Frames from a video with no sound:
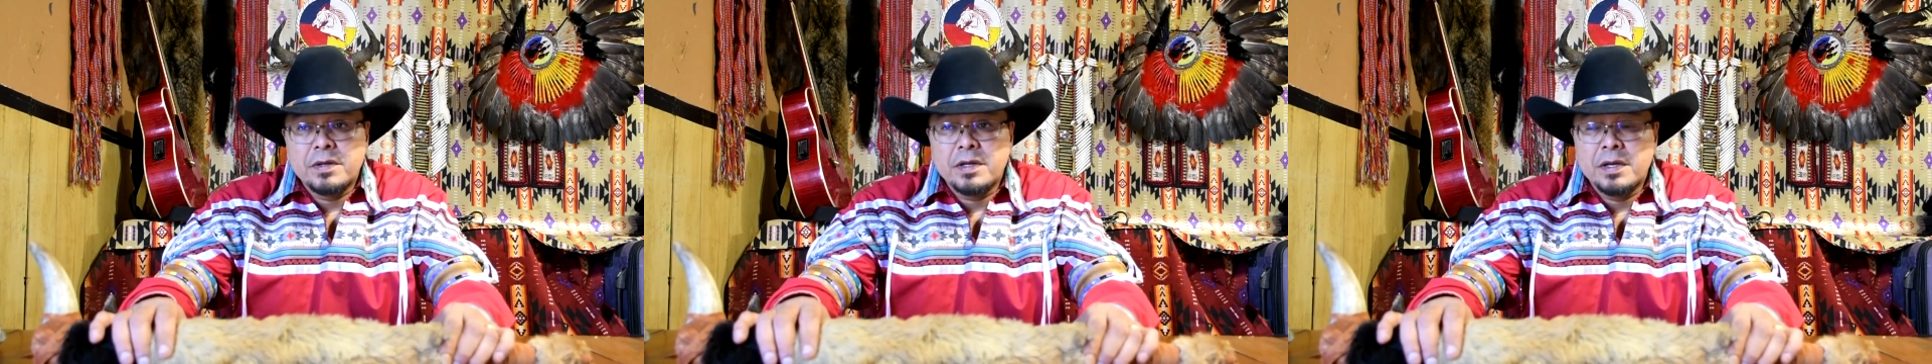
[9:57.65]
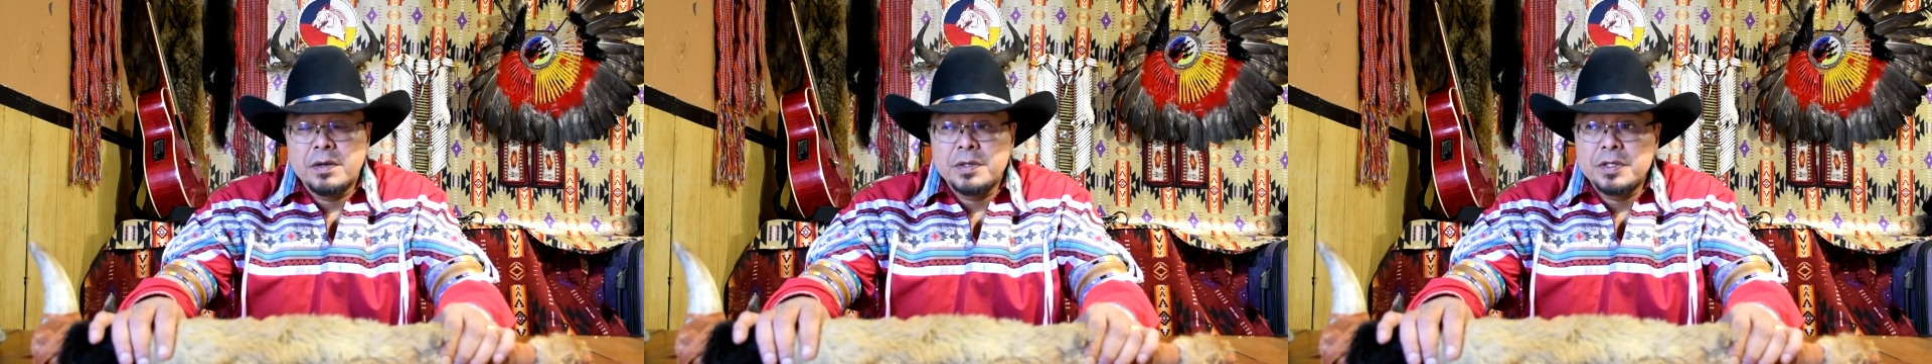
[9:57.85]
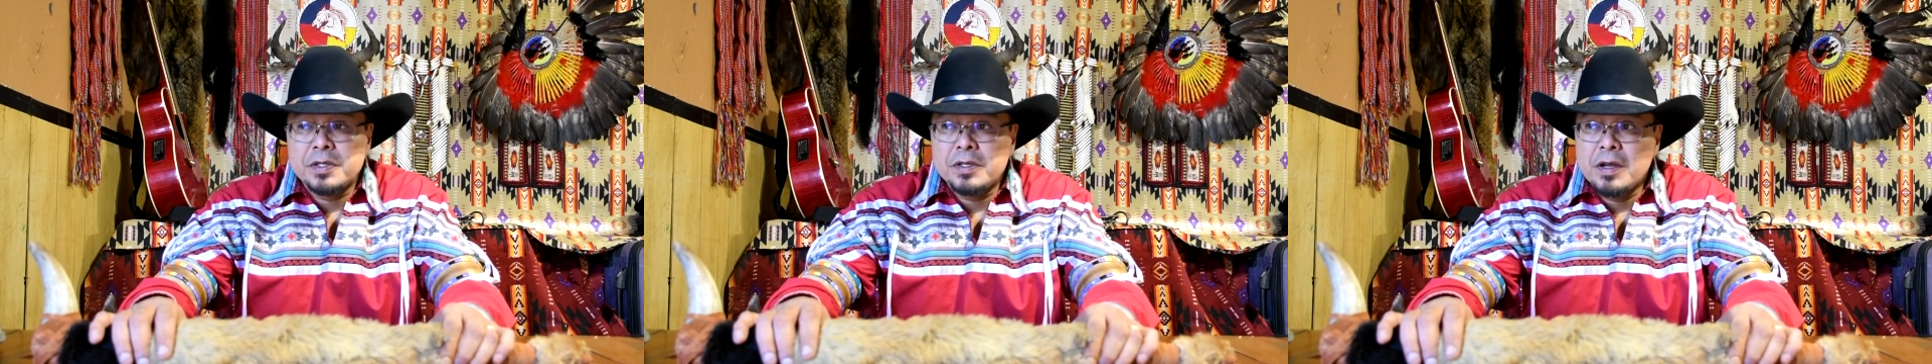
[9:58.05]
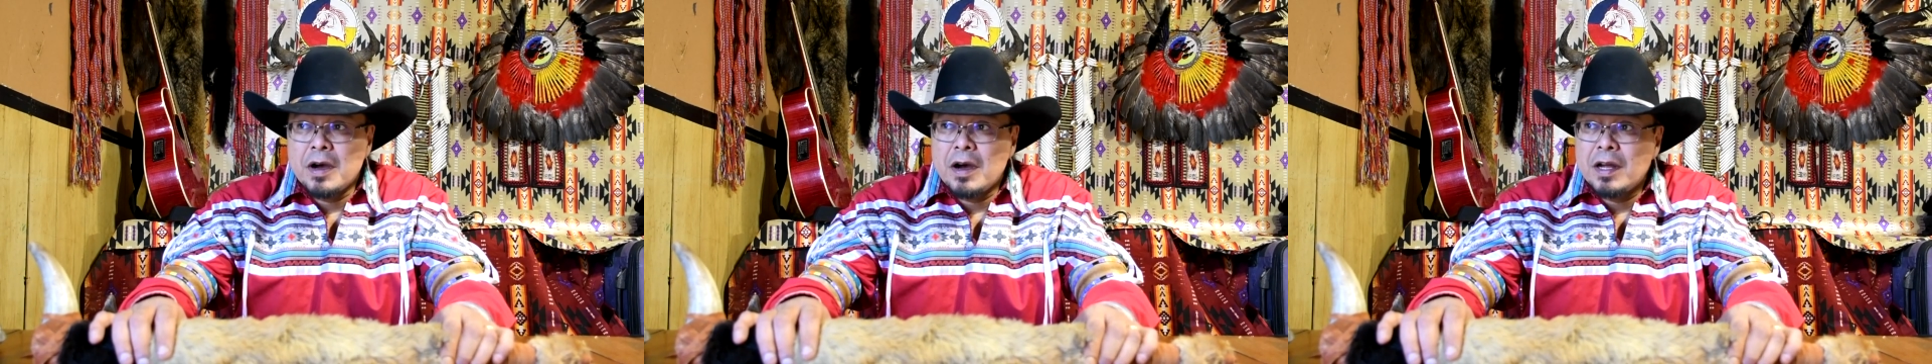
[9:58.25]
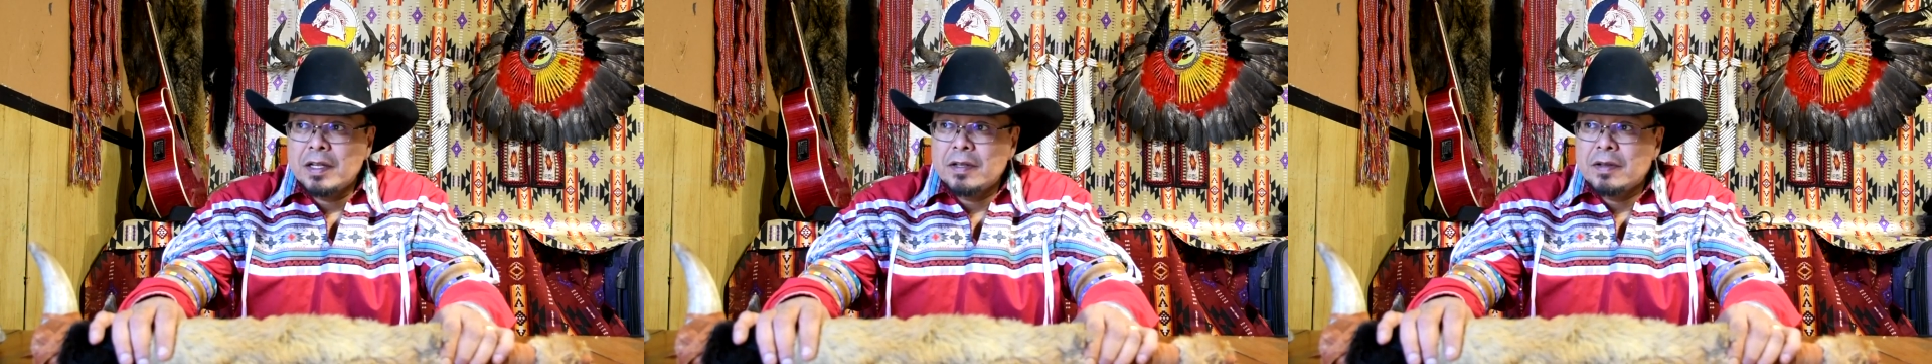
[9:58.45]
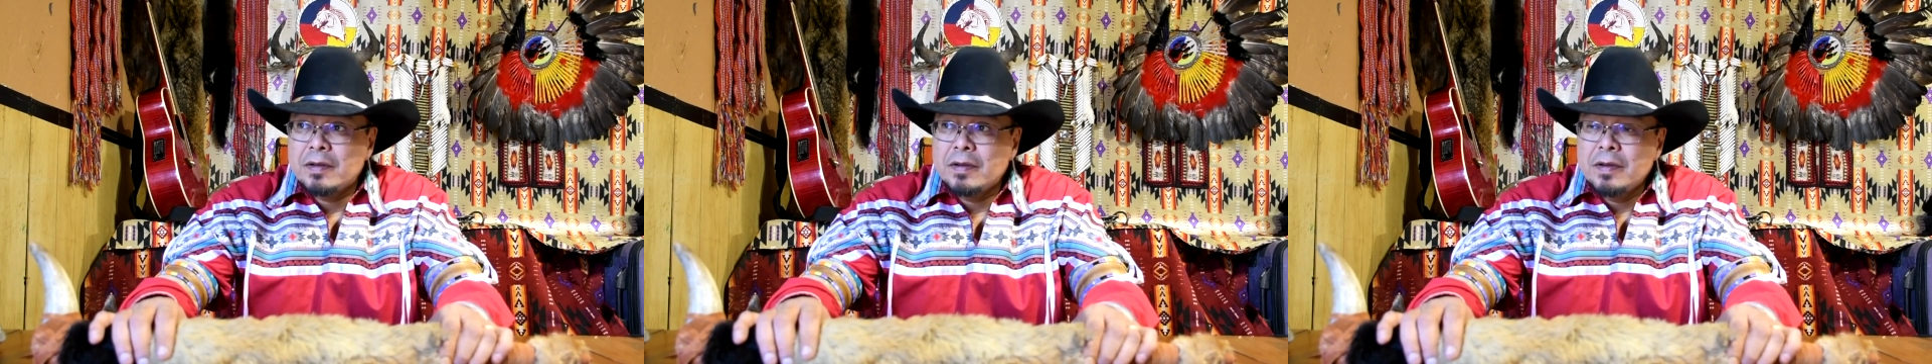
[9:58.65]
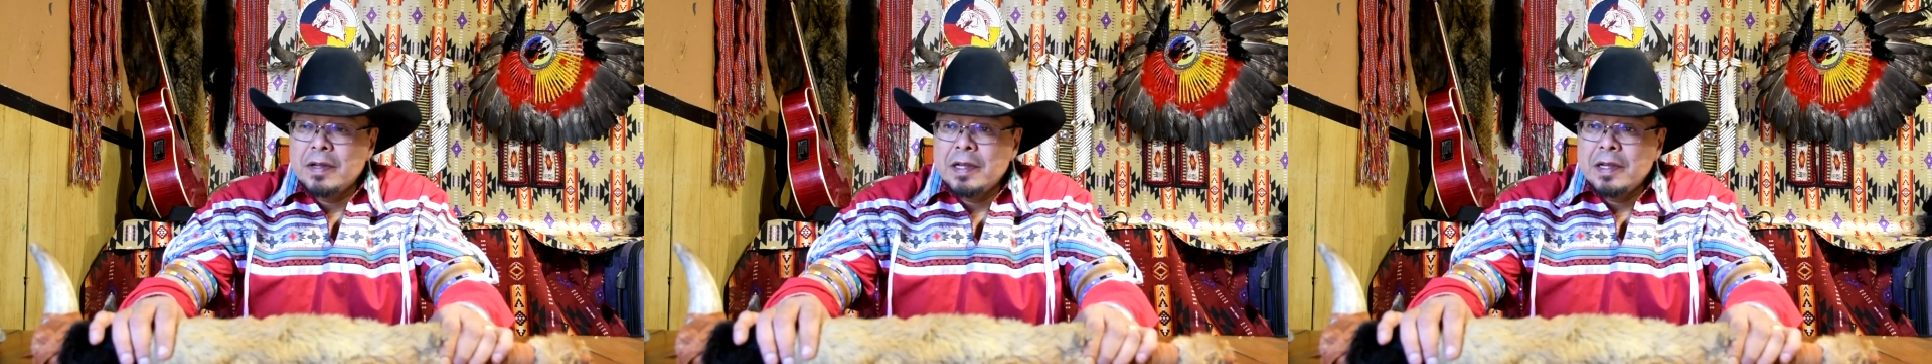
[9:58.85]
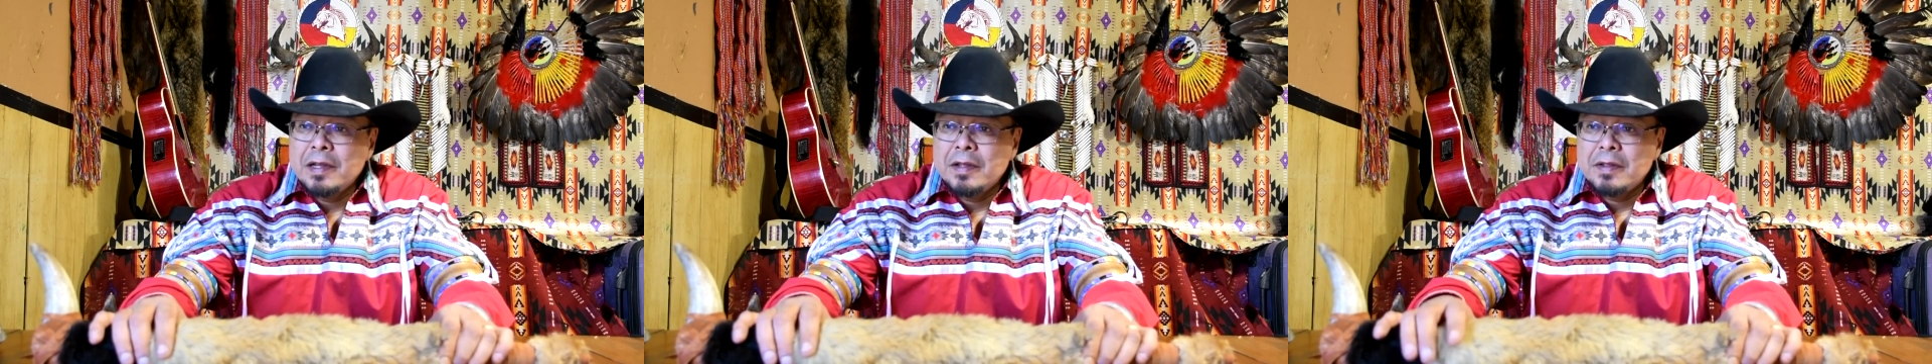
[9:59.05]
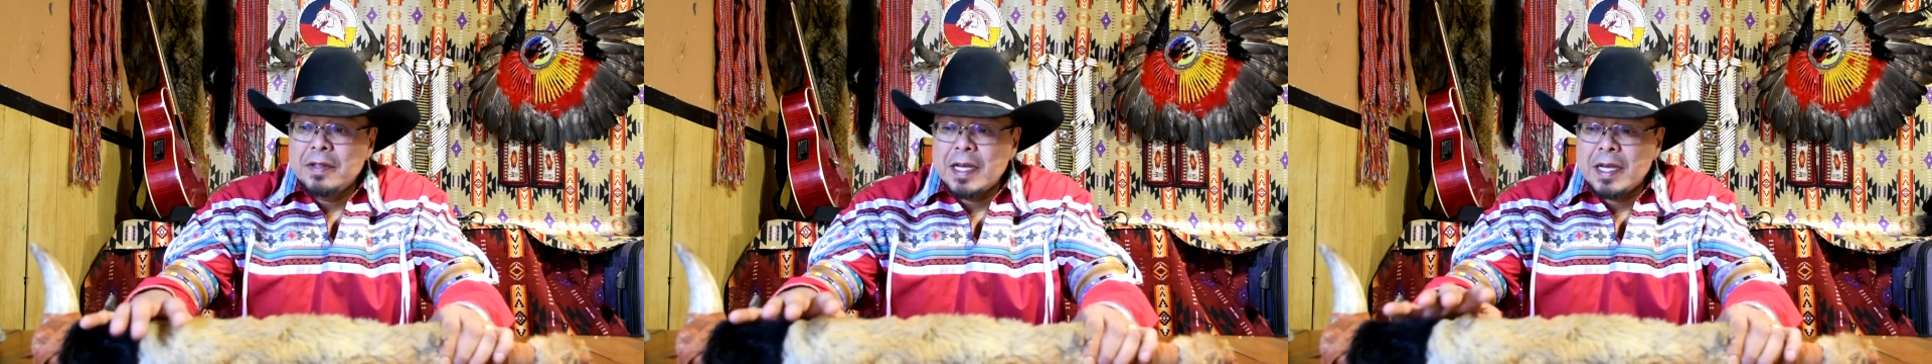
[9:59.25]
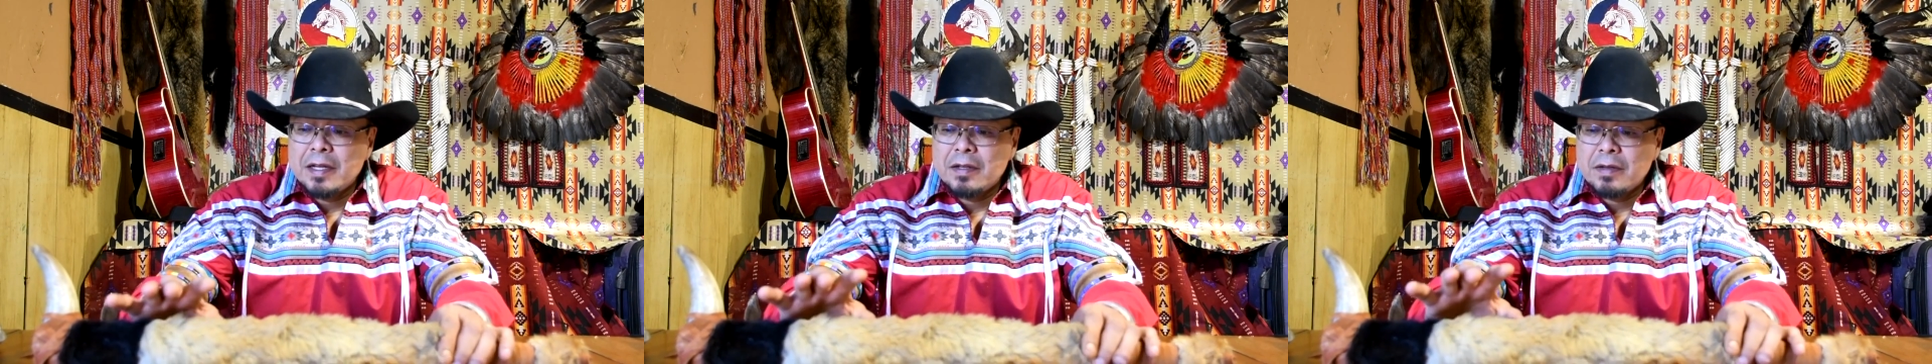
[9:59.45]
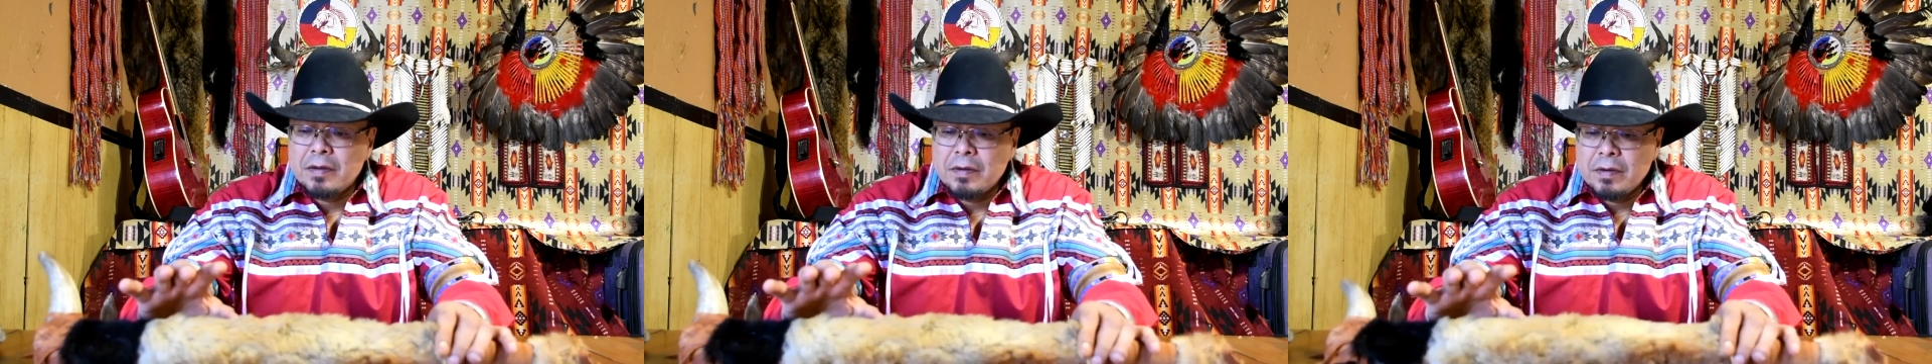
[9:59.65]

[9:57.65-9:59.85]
I was taught that